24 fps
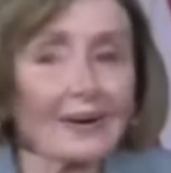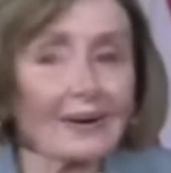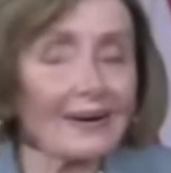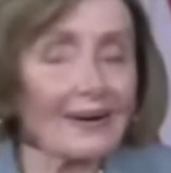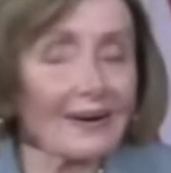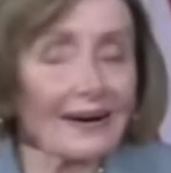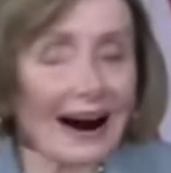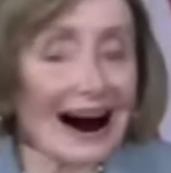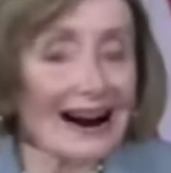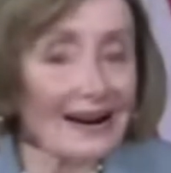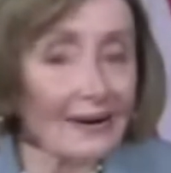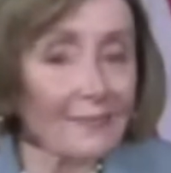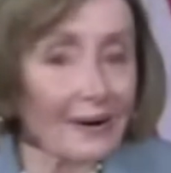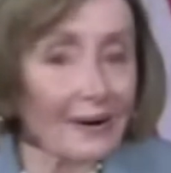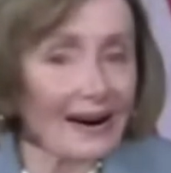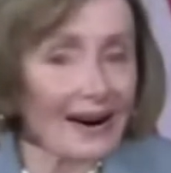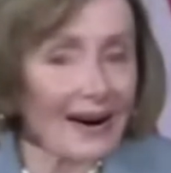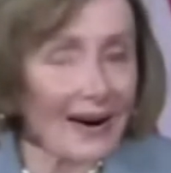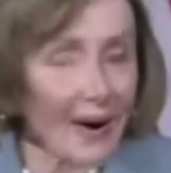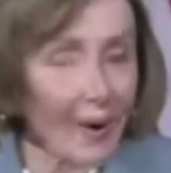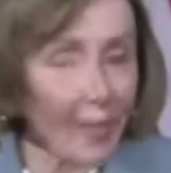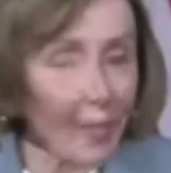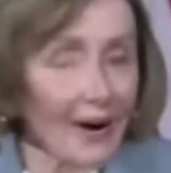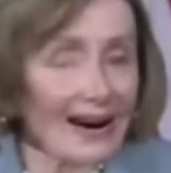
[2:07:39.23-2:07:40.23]
Ask me this
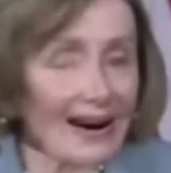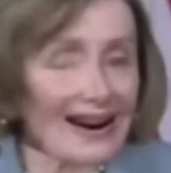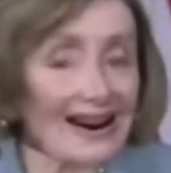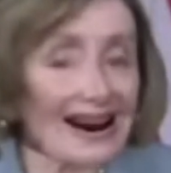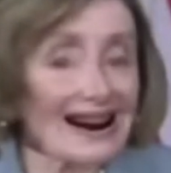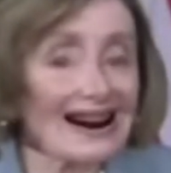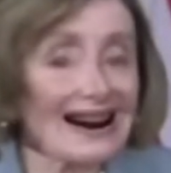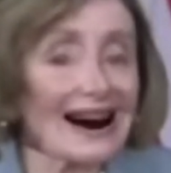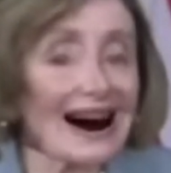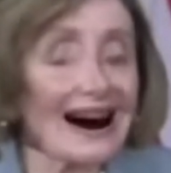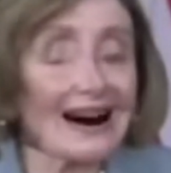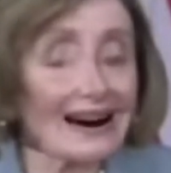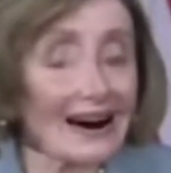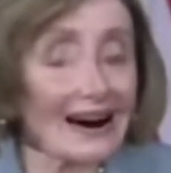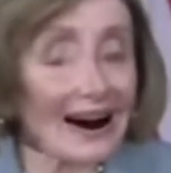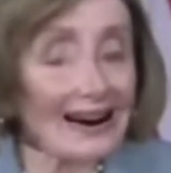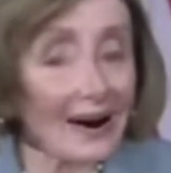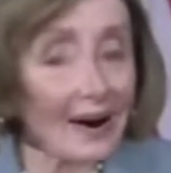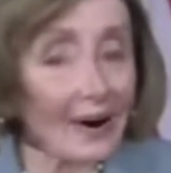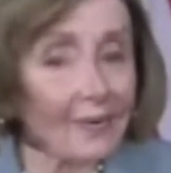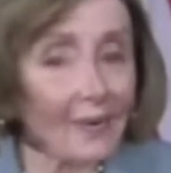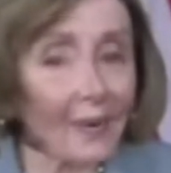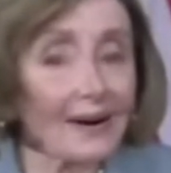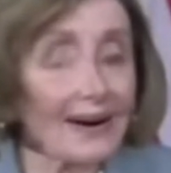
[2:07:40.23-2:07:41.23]
question again. I
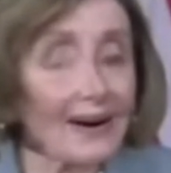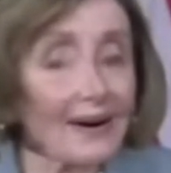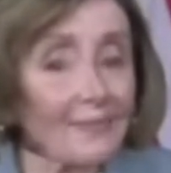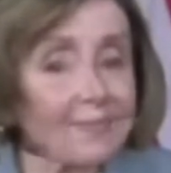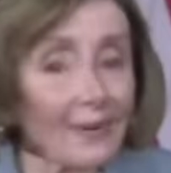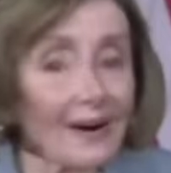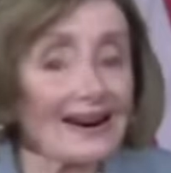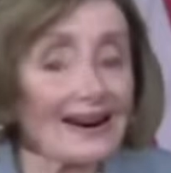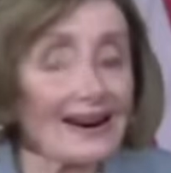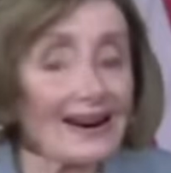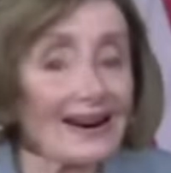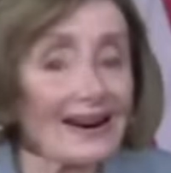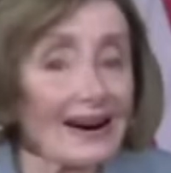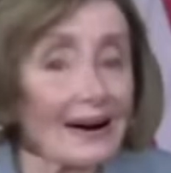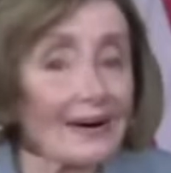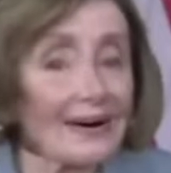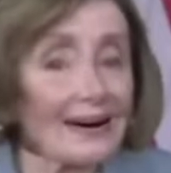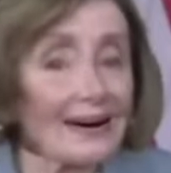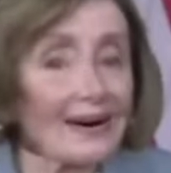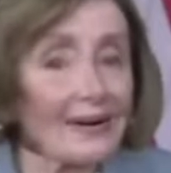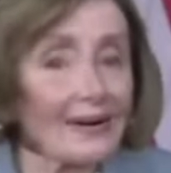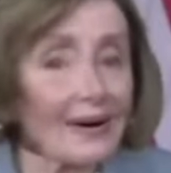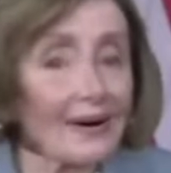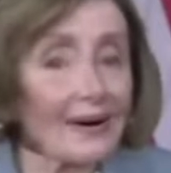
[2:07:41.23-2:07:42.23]
swear, you peasants out there,
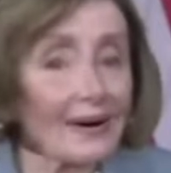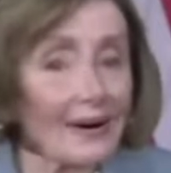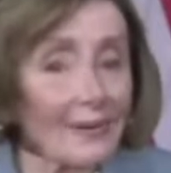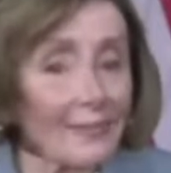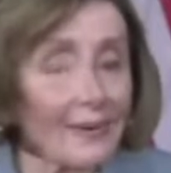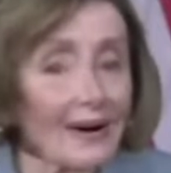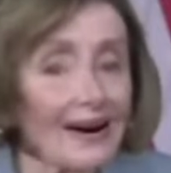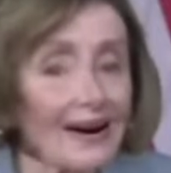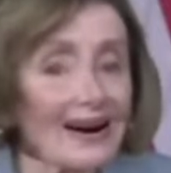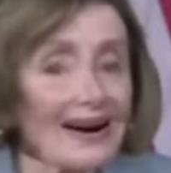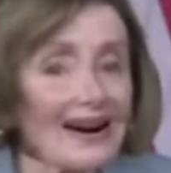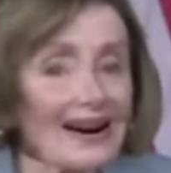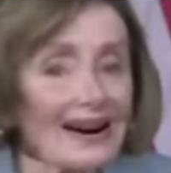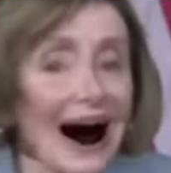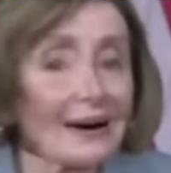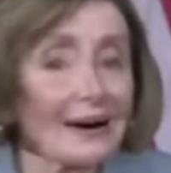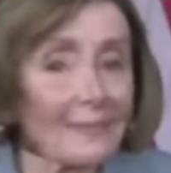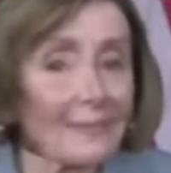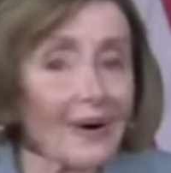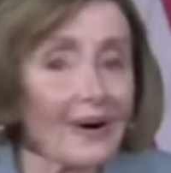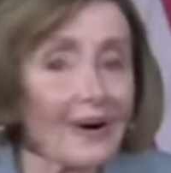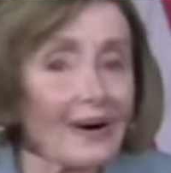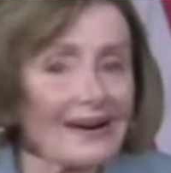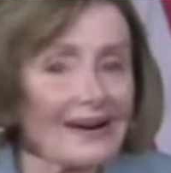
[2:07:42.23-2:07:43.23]
you better clap, or I'll
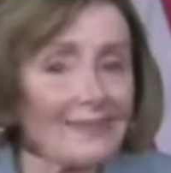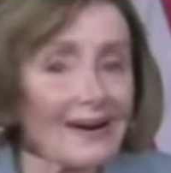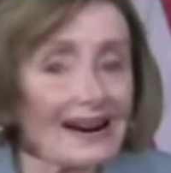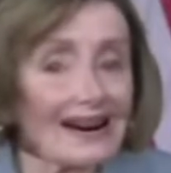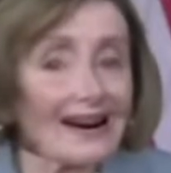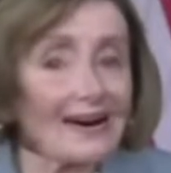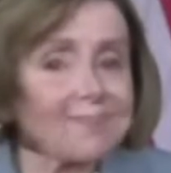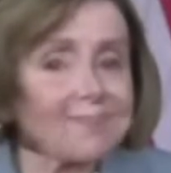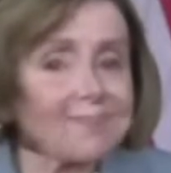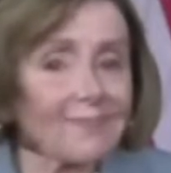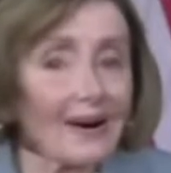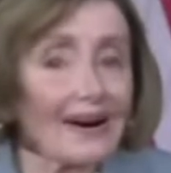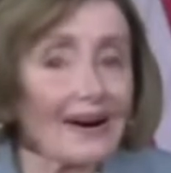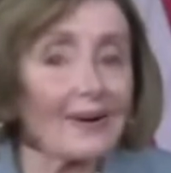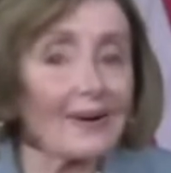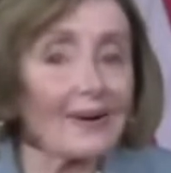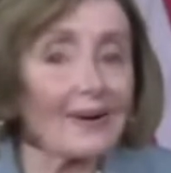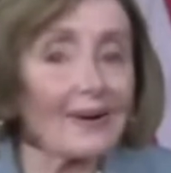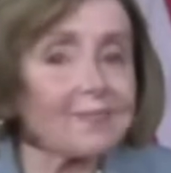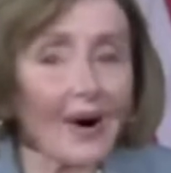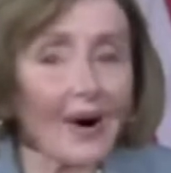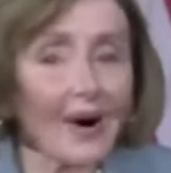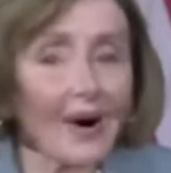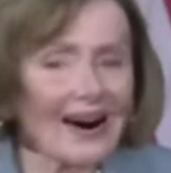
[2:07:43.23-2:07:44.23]
have the FBI raid all
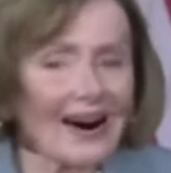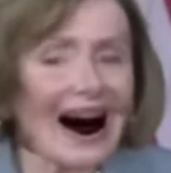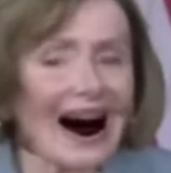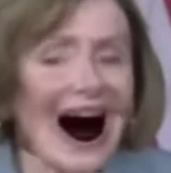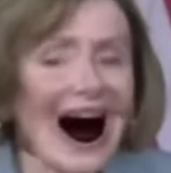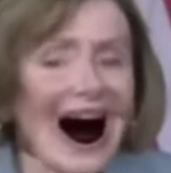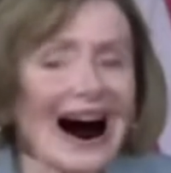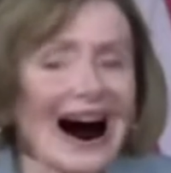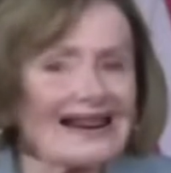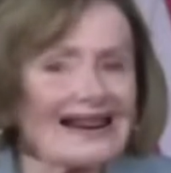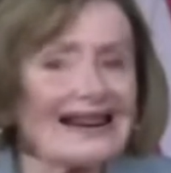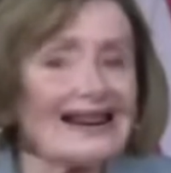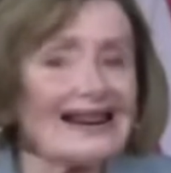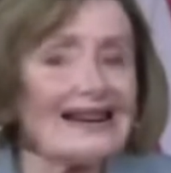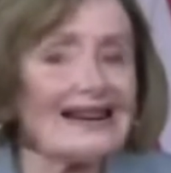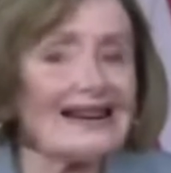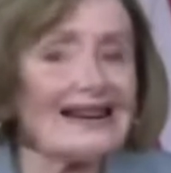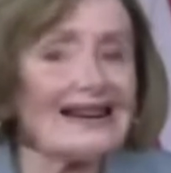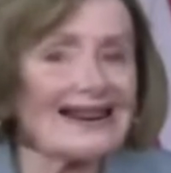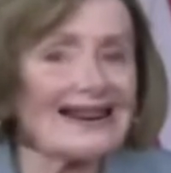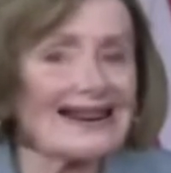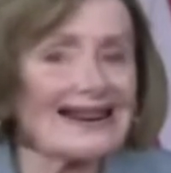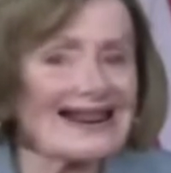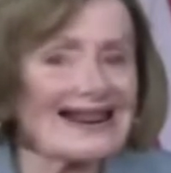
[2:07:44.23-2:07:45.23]
your houses. Uh-huh.
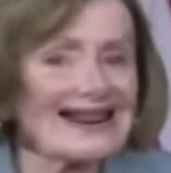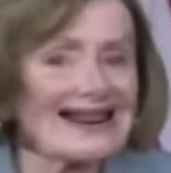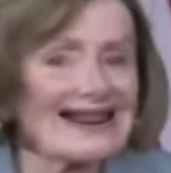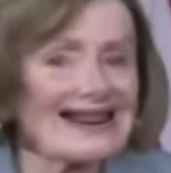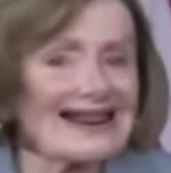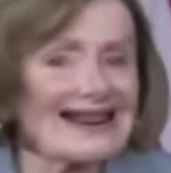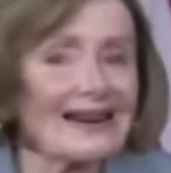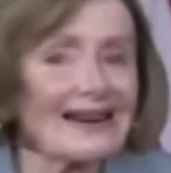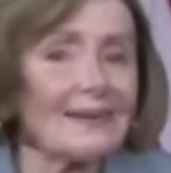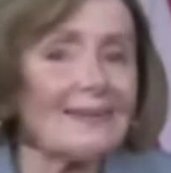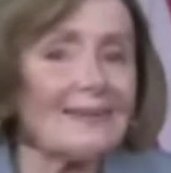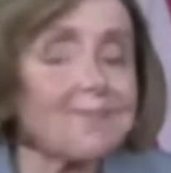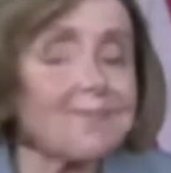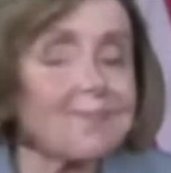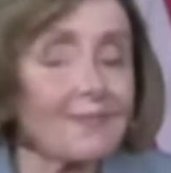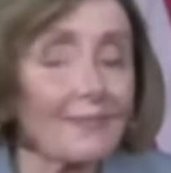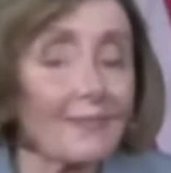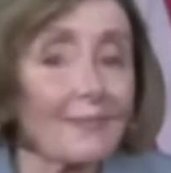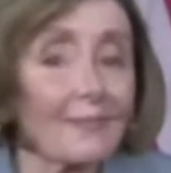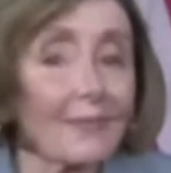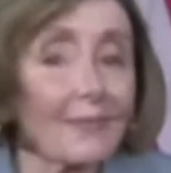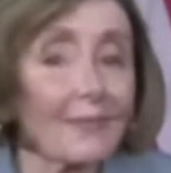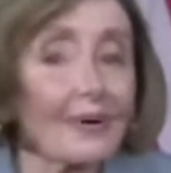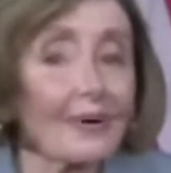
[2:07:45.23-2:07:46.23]
Um, House Drinker.
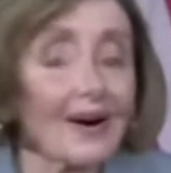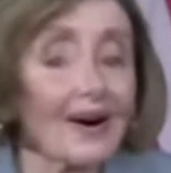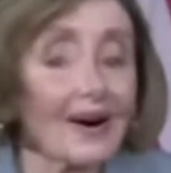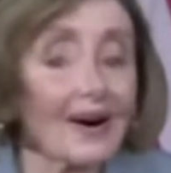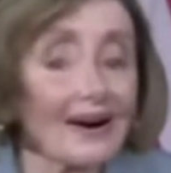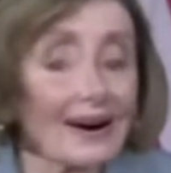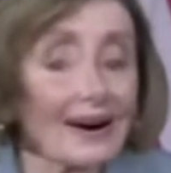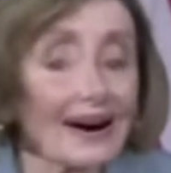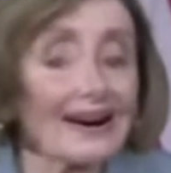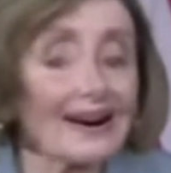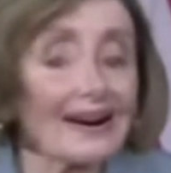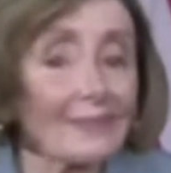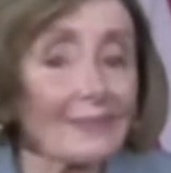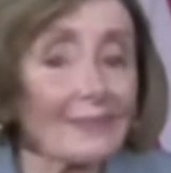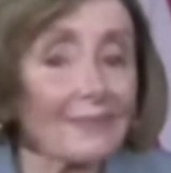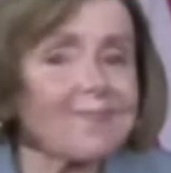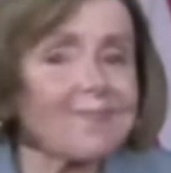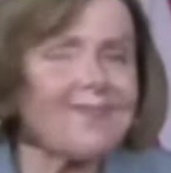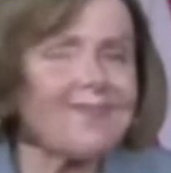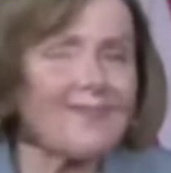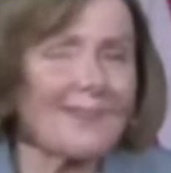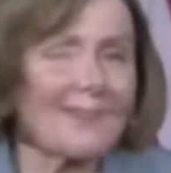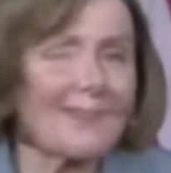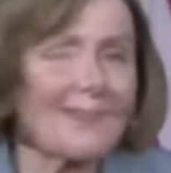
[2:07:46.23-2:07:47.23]
Yes. Um,
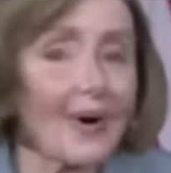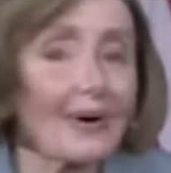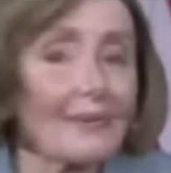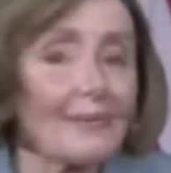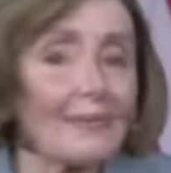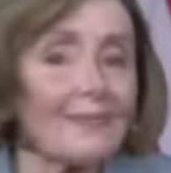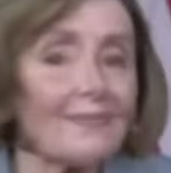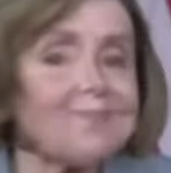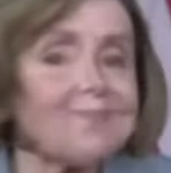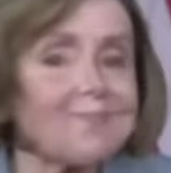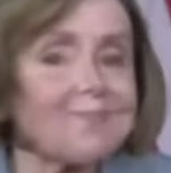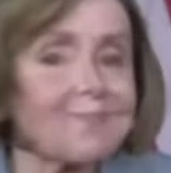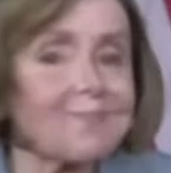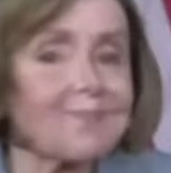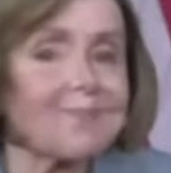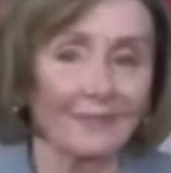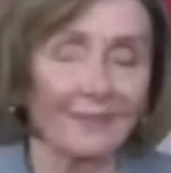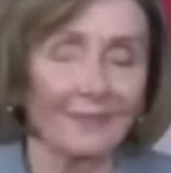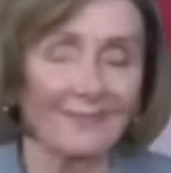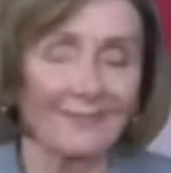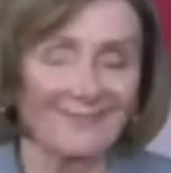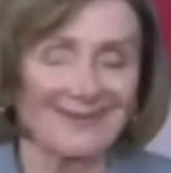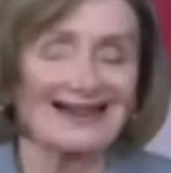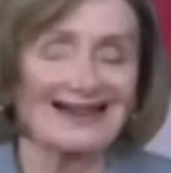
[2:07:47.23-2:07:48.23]
are you are you running
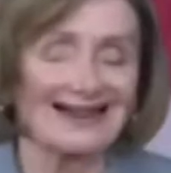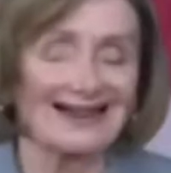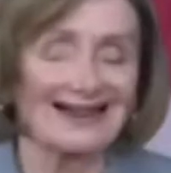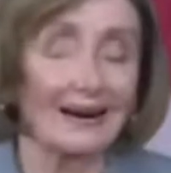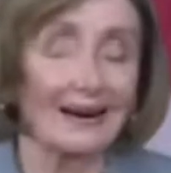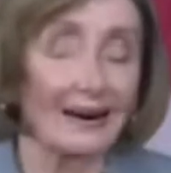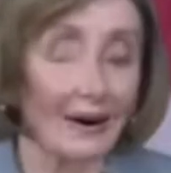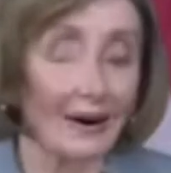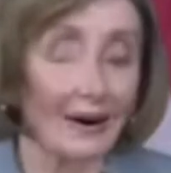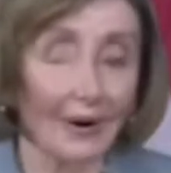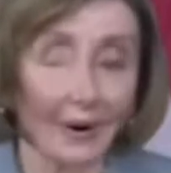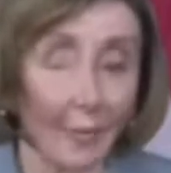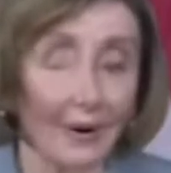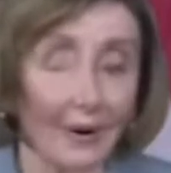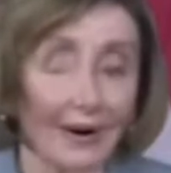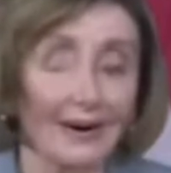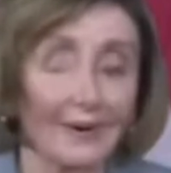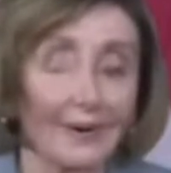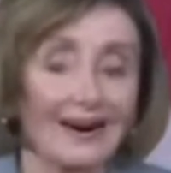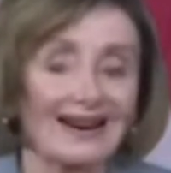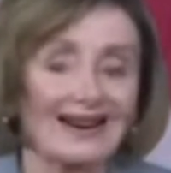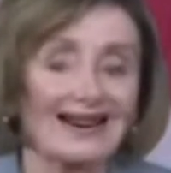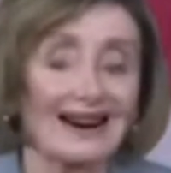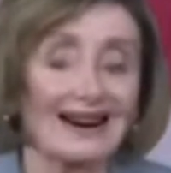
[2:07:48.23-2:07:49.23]
again? What was
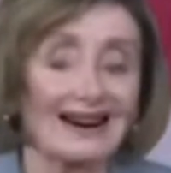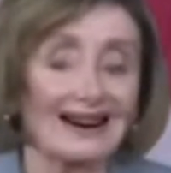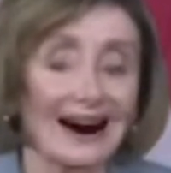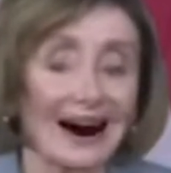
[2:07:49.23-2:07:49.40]
this guy?